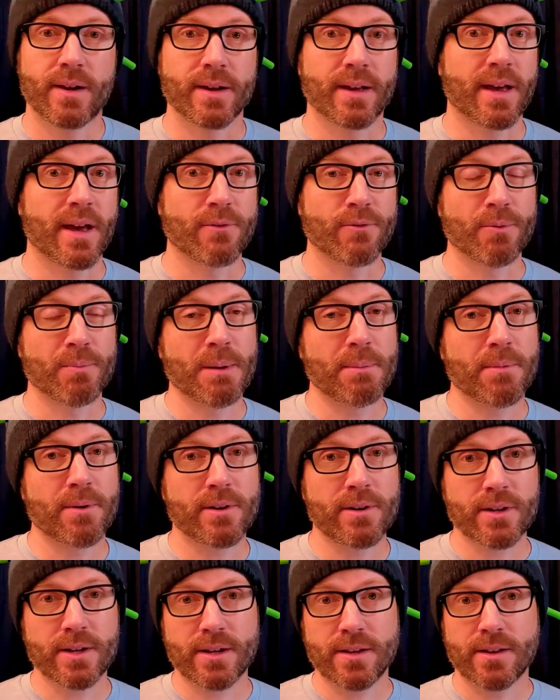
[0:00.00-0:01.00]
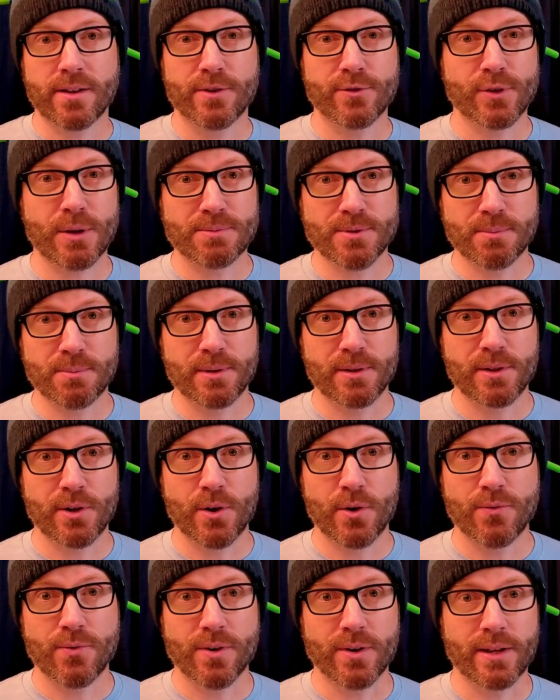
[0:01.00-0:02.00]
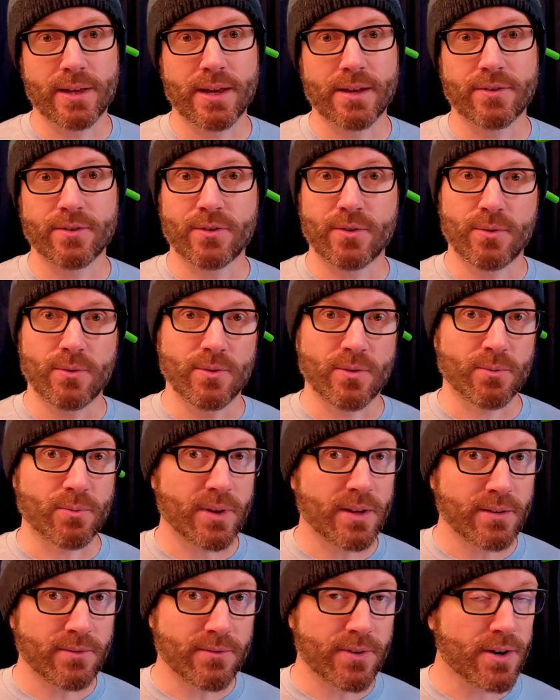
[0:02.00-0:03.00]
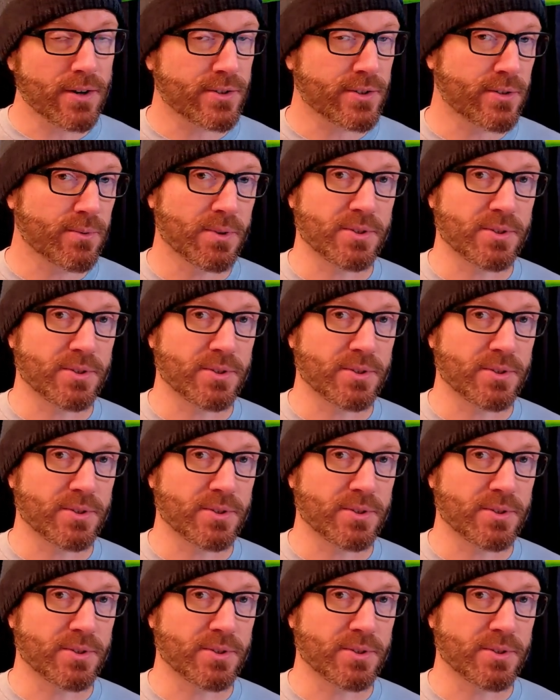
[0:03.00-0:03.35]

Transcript: Again, remember to look in the description below for links to the written version,